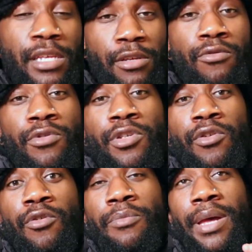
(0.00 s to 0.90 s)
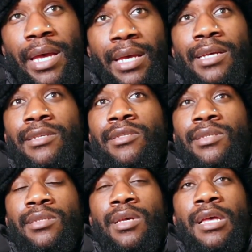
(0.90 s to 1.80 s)
YouTube
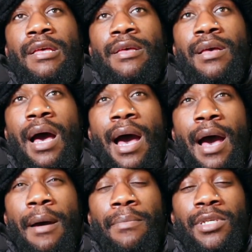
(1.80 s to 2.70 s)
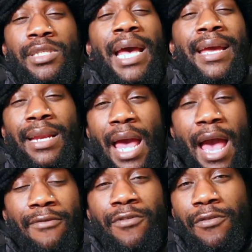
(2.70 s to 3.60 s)
is second
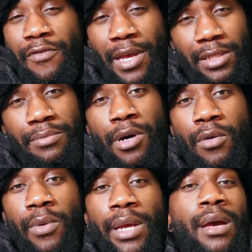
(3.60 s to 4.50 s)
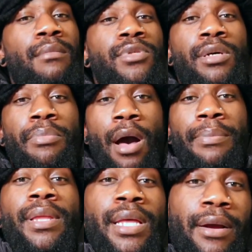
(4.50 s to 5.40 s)
after Facebook when it comes to
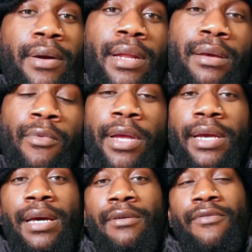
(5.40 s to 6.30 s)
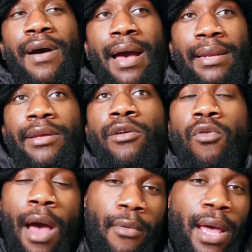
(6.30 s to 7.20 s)
popularity, where you're gonna find your
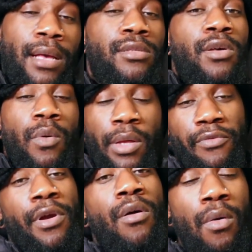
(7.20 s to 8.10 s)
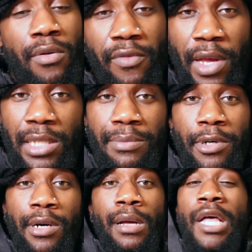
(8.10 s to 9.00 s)
crowd at. So if you're on
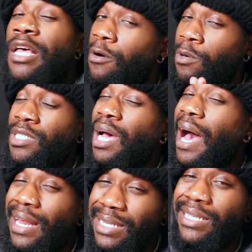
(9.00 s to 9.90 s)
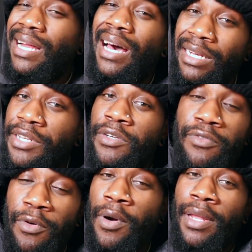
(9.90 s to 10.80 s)
Facebook, which I did not do
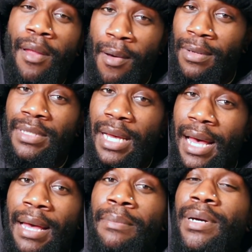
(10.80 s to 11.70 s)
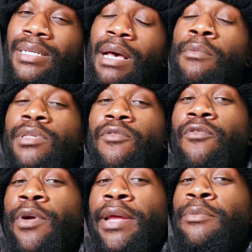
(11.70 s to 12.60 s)
for a long time because I was
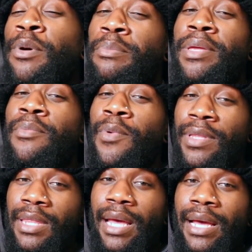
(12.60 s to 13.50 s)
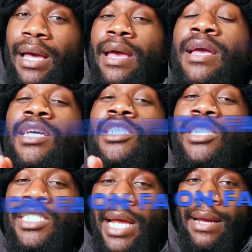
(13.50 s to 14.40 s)
afraid what people would think,
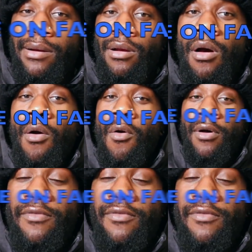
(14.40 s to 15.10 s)
share on